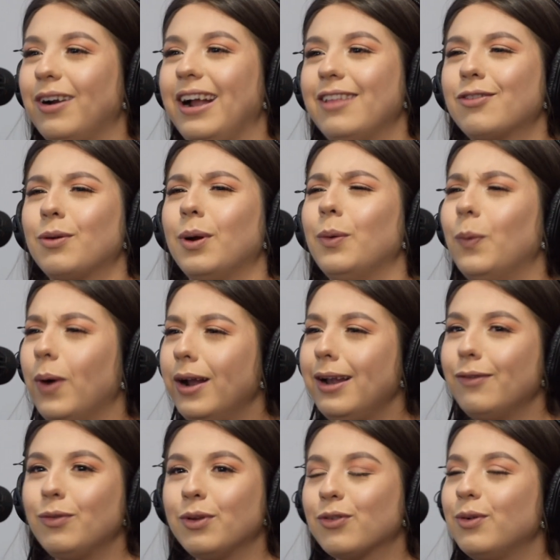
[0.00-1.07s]
at Square One.
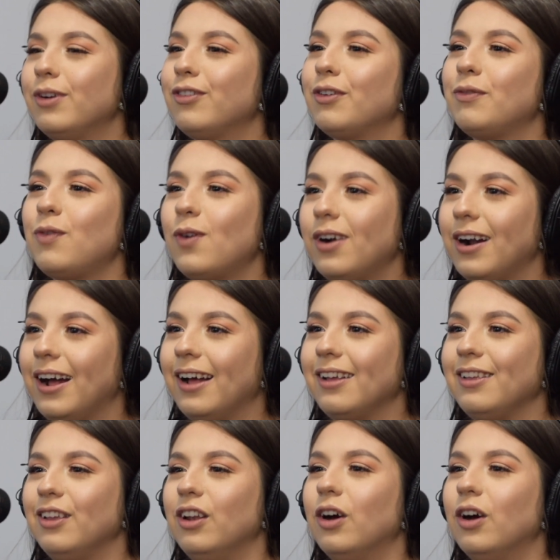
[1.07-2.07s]
Everyone's going to Sephora, you